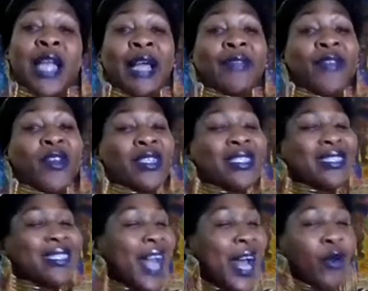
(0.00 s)
Like,
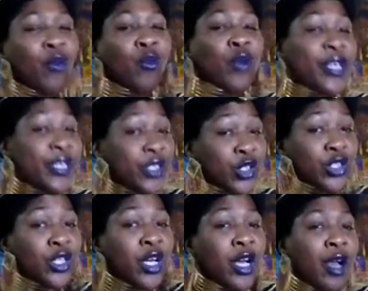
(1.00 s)
it's not a
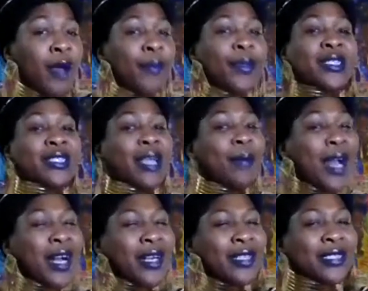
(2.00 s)
reach, because I'm
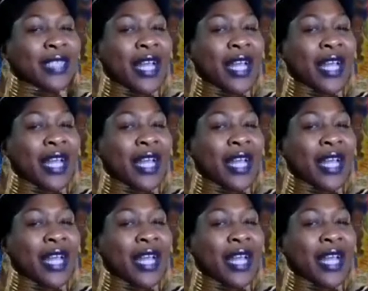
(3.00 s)
not gonna